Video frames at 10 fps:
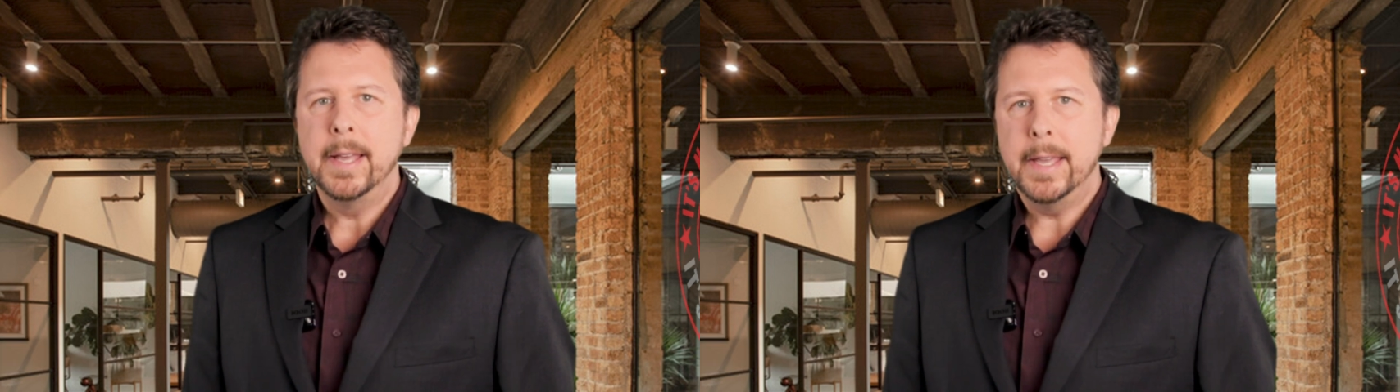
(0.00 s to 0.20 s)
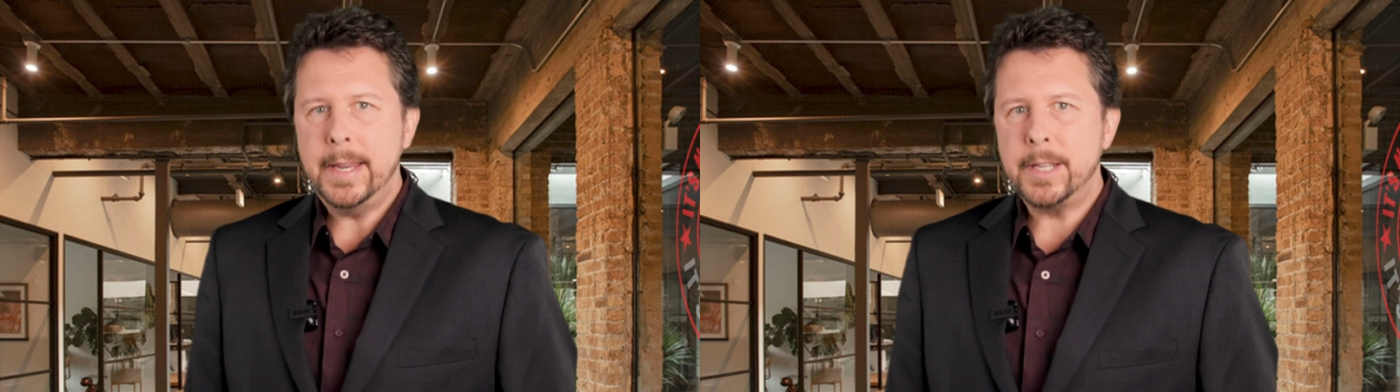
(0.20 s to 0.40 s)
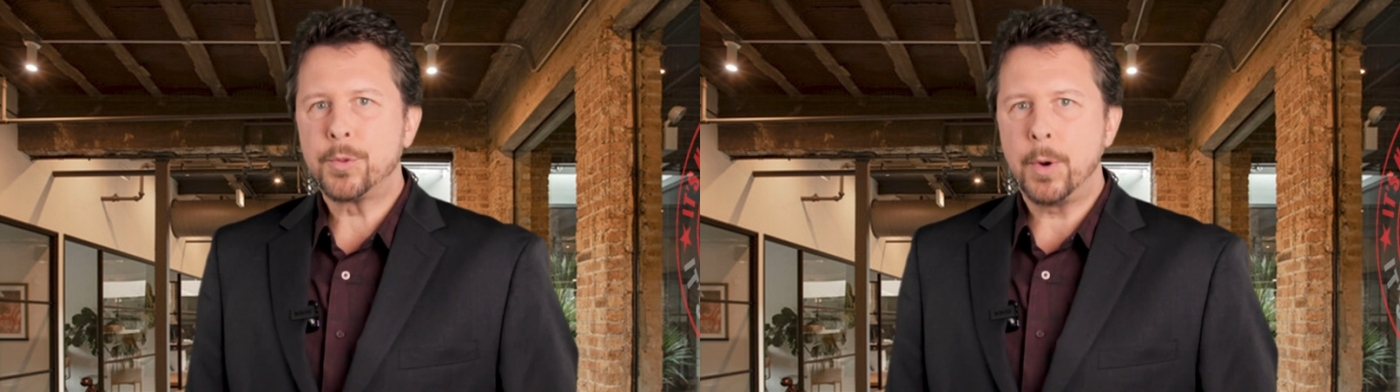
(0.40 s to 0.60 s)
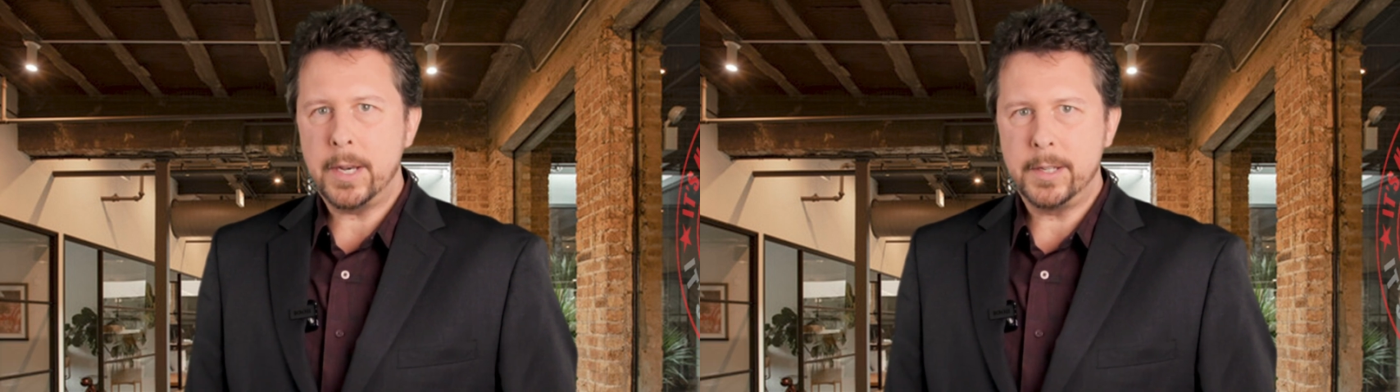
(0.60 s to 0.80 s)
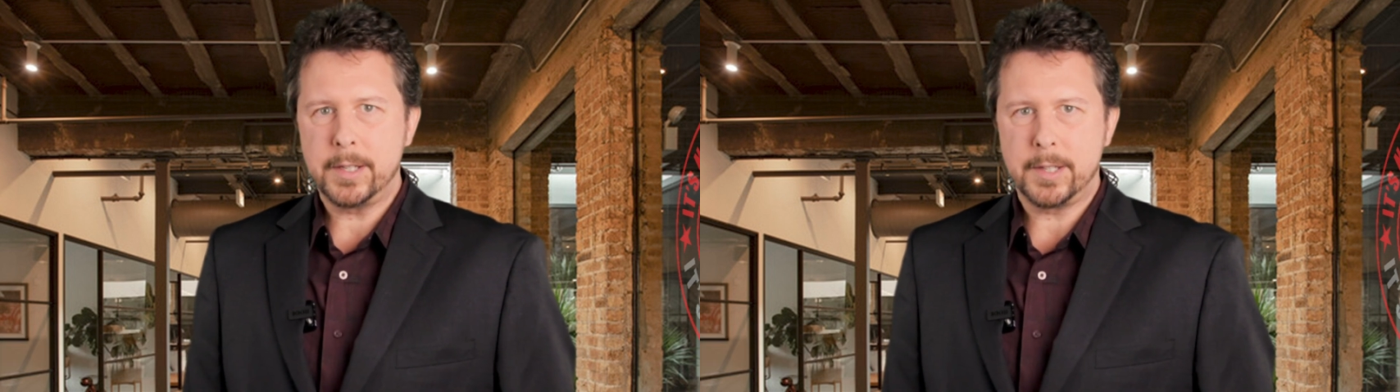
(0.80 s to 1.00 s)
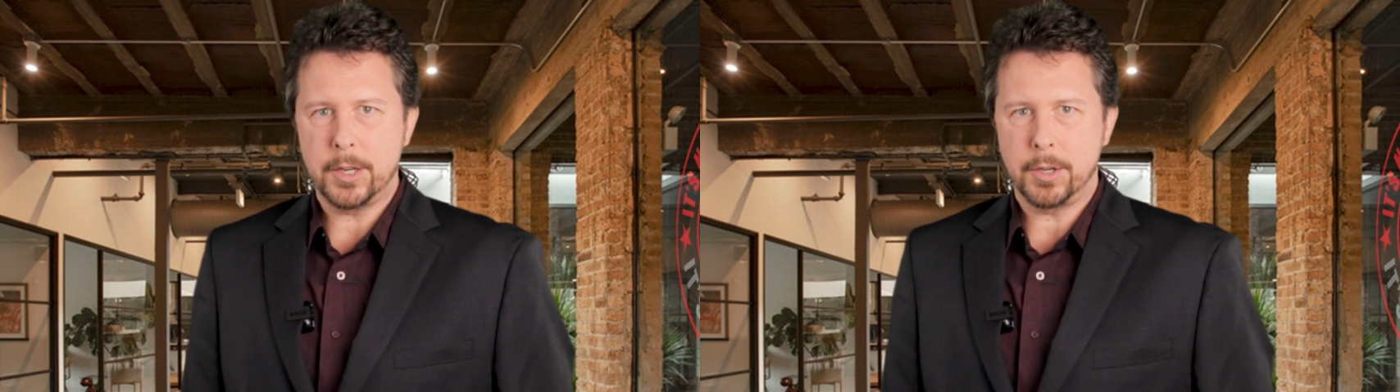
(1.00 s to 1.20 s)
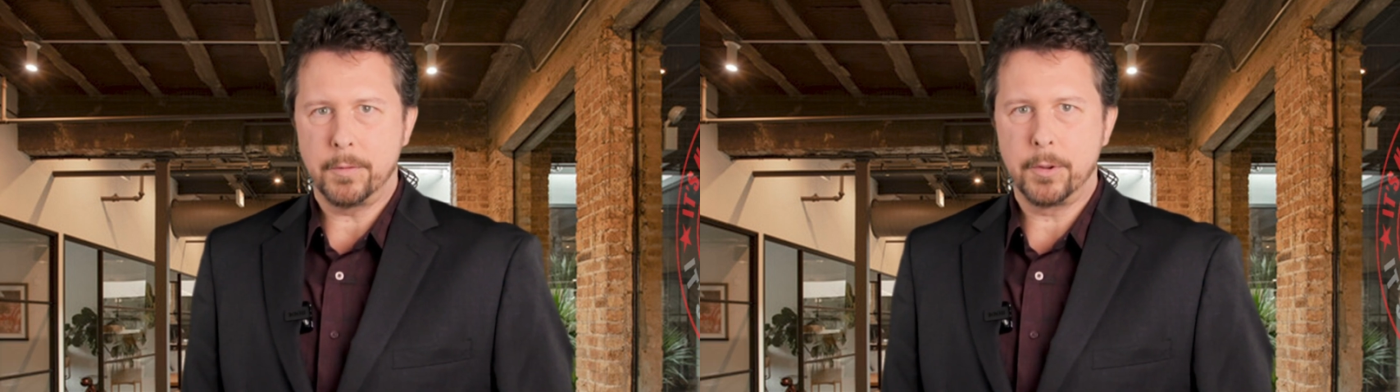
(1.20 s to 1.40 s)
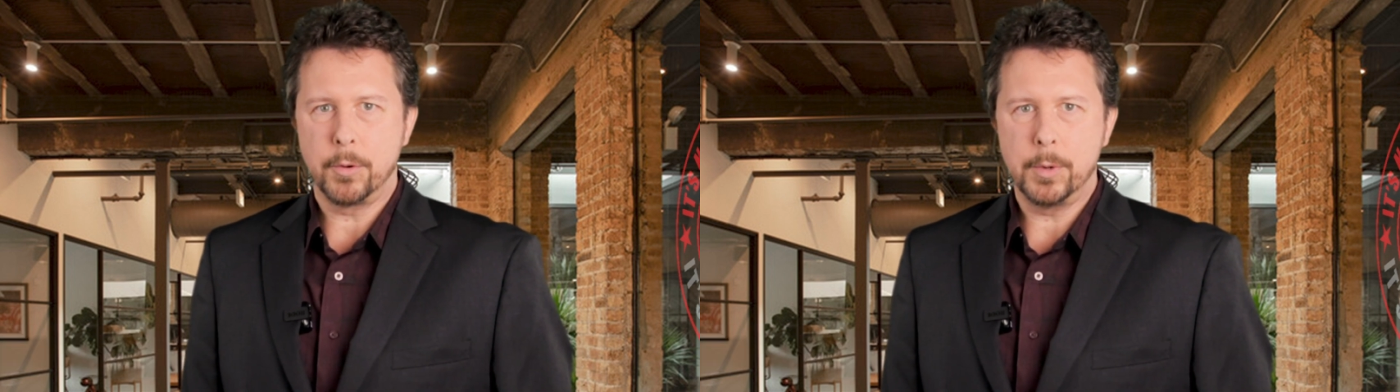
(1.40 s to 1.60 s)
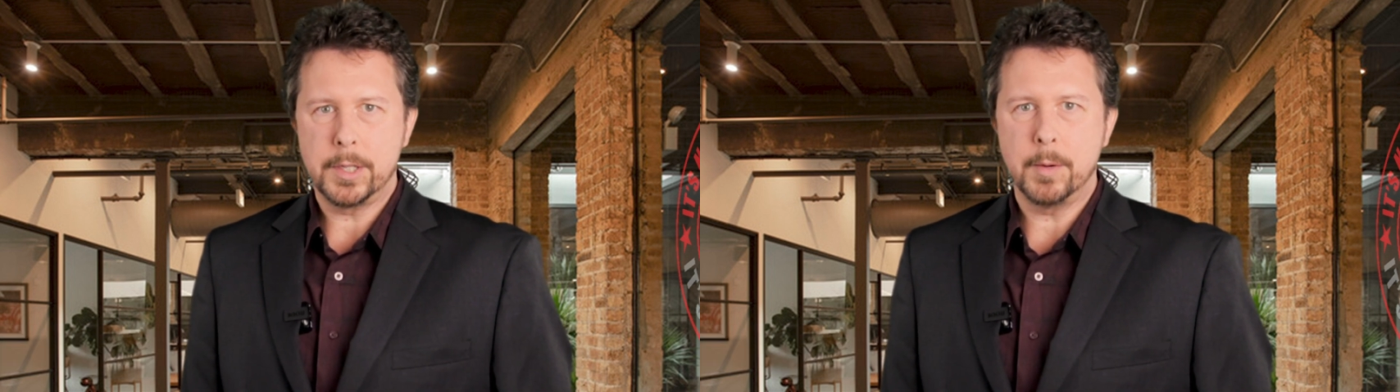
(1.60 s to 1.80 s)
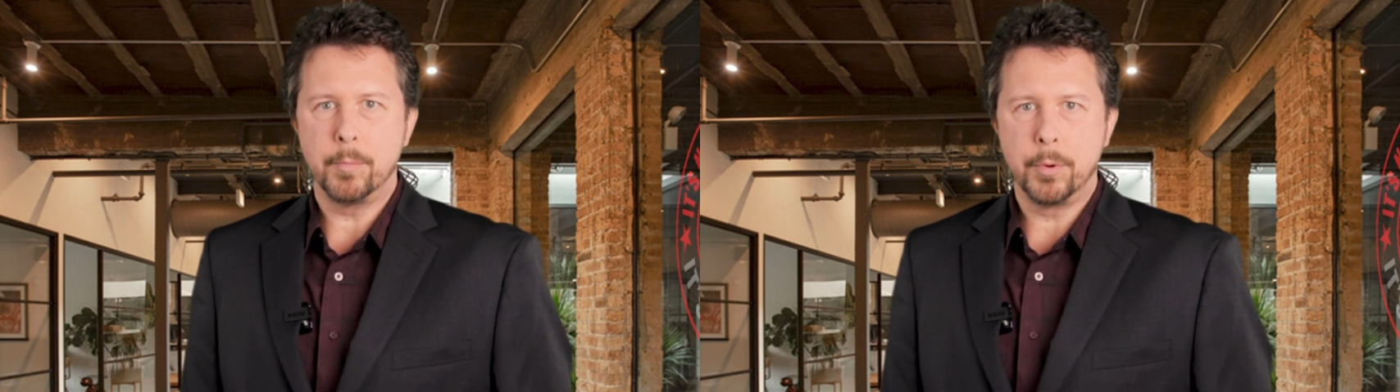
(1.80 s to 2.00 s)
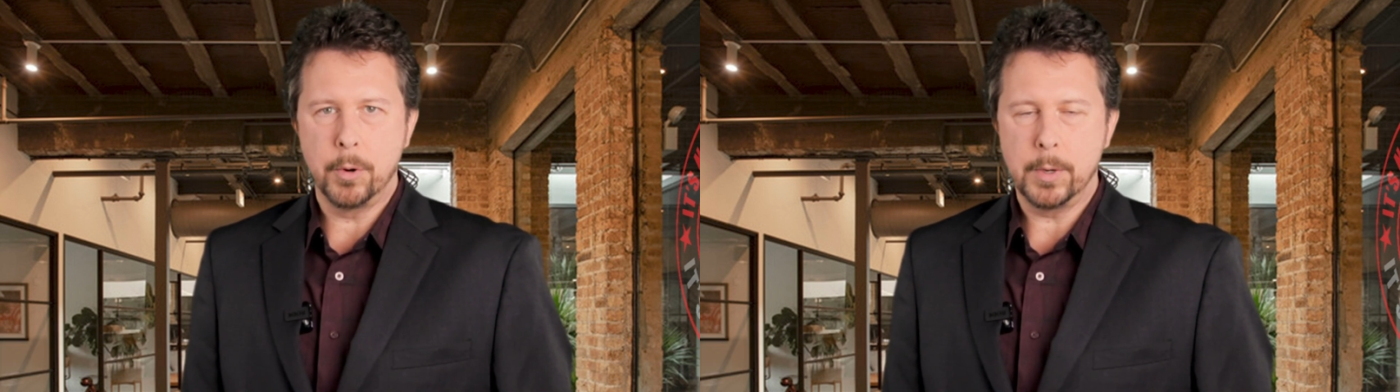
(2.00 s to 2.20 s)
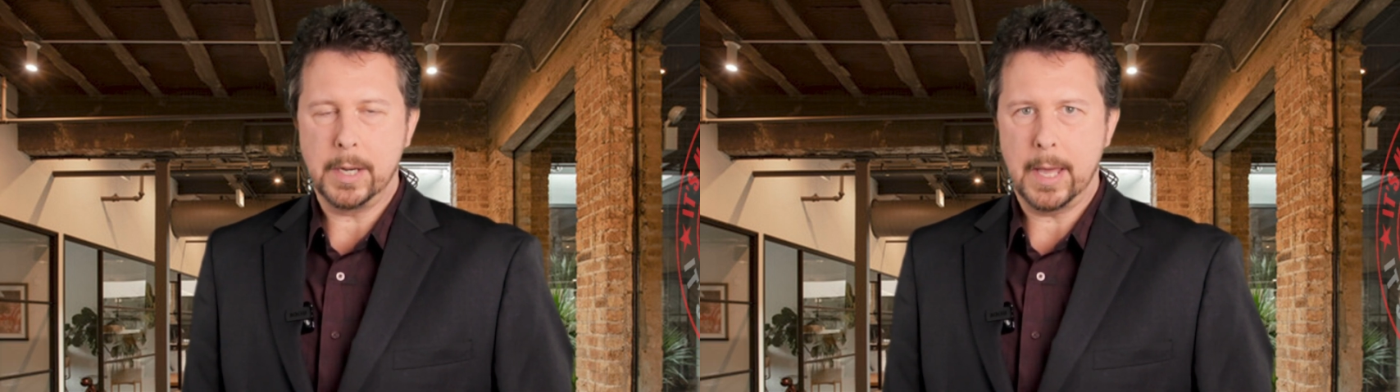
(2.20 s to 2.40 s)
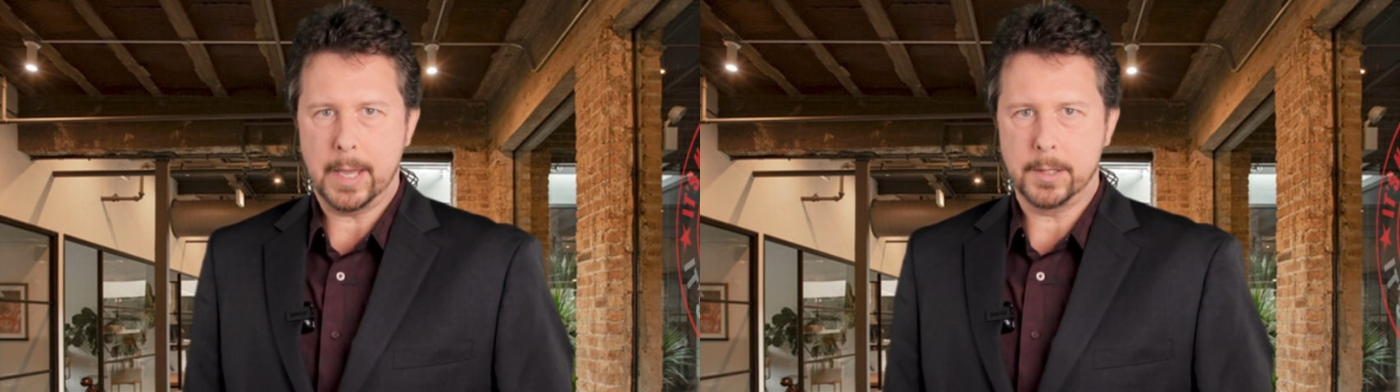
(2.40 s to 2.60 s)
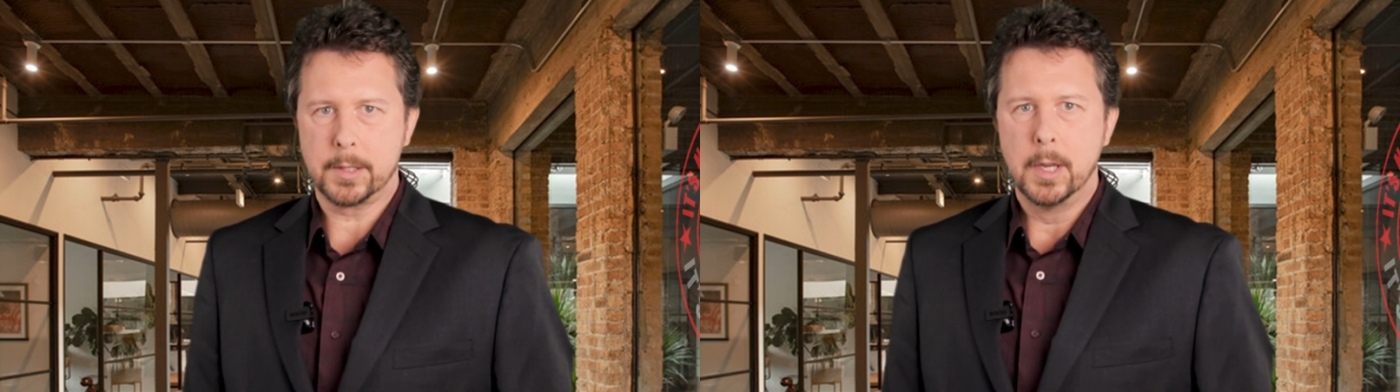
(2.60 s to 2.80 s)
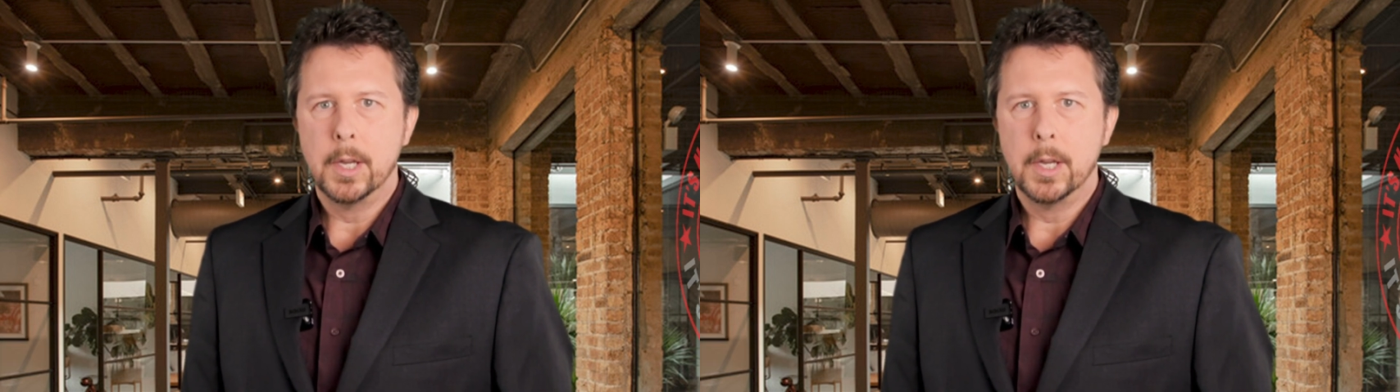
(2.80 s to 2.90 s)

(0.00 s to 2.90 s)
In his written decision for the recent Bruen case,